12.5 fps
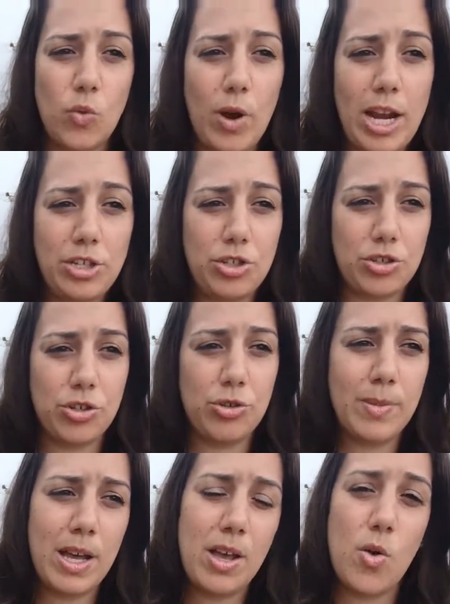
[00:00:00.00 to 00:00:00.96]

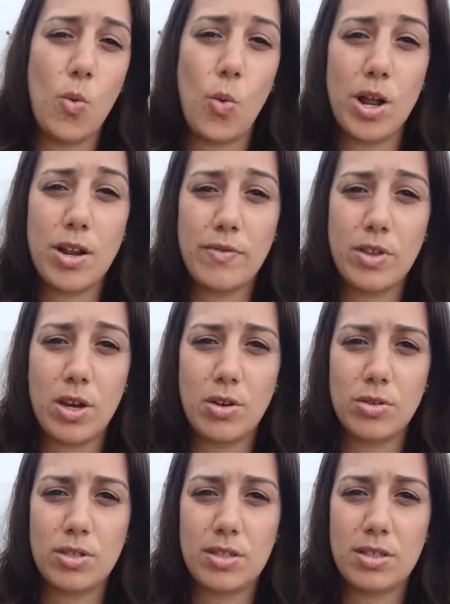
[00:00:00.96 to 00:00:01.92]
restroom, one of
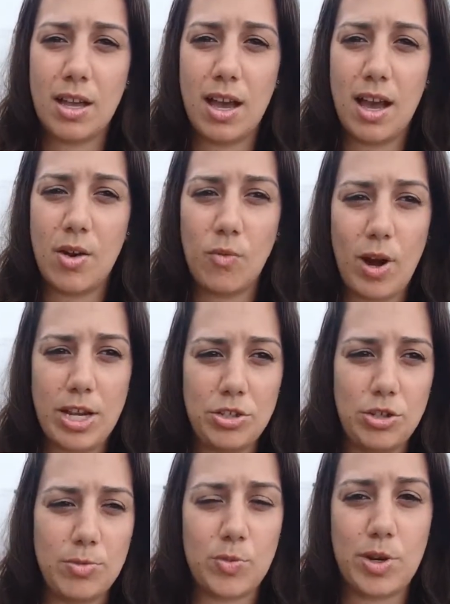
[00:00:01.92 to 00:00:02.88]
those
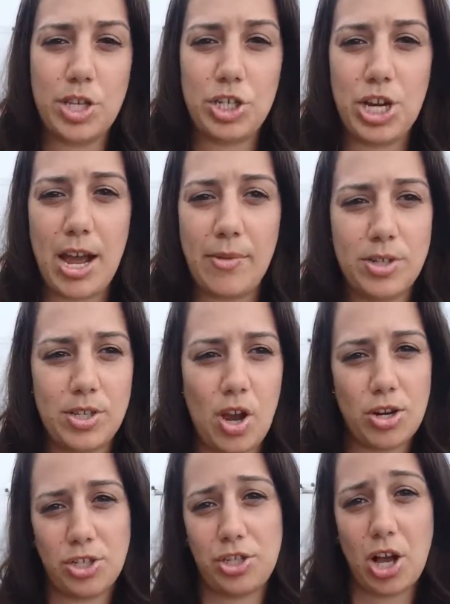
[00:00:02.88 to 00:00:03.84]
restrooms where the showers
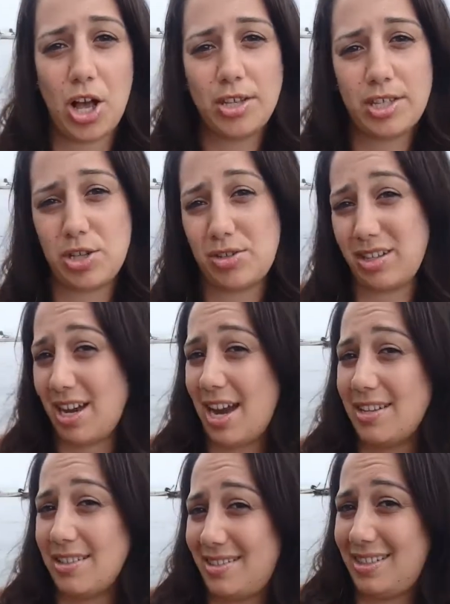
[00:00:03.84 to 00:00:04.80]
are stalls and you can
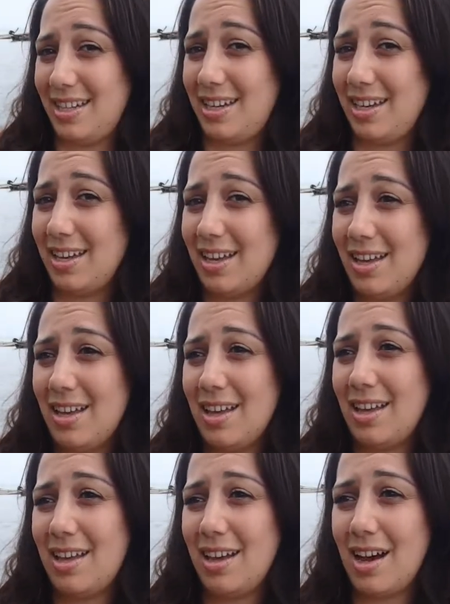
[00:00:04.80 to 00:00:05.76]
kind of see
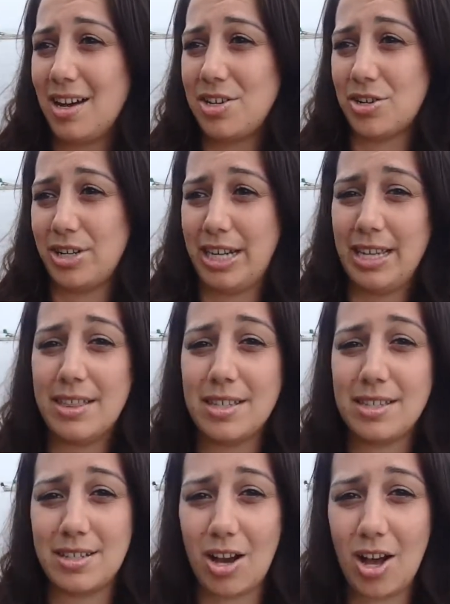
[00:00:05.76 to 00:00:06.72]
underneath the
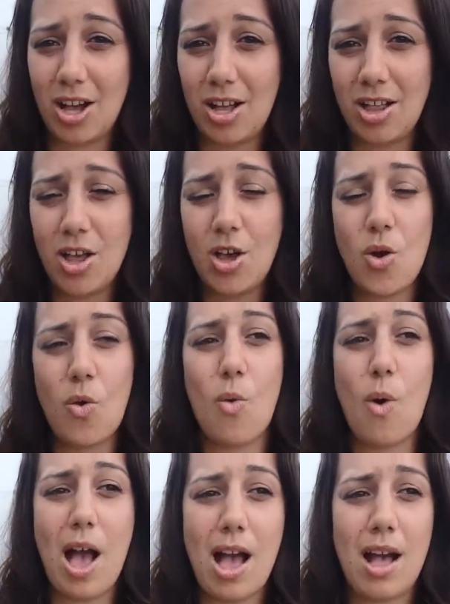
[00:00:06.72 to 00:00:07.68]
stall.
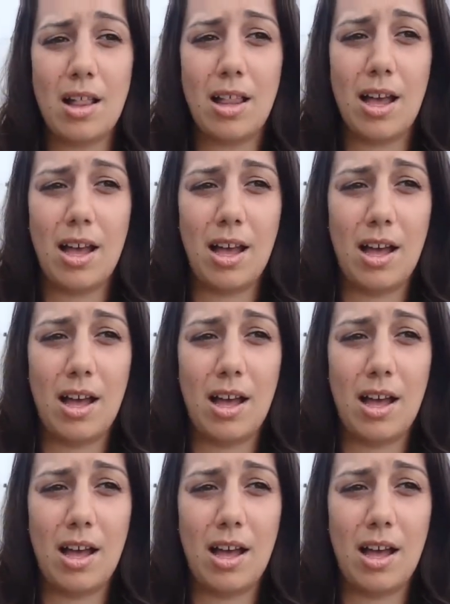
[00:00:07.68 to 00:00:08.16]
Well,